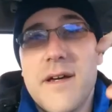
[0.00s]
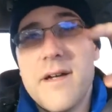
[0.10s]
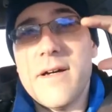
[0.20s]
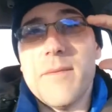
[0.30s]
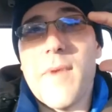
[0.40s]

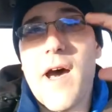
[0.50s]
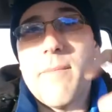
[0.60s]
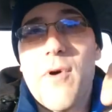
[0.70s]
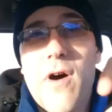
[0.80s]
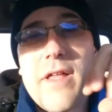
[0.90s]
um,
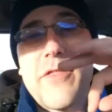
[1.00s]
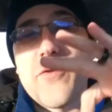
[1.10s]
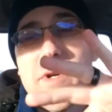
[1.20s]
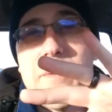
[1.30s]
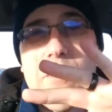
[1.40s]
I bought
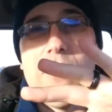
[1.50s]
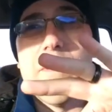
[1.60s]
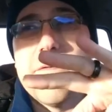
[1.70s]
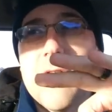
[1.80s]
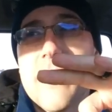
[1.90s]
three
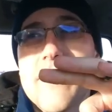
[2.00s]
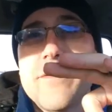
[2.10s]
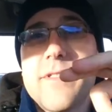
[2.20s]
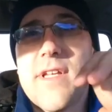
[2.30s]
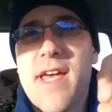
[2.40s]
more of
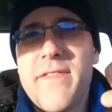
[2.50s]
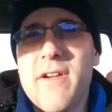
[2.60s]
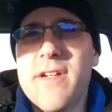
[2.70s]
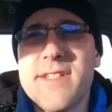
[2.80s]
those, and they're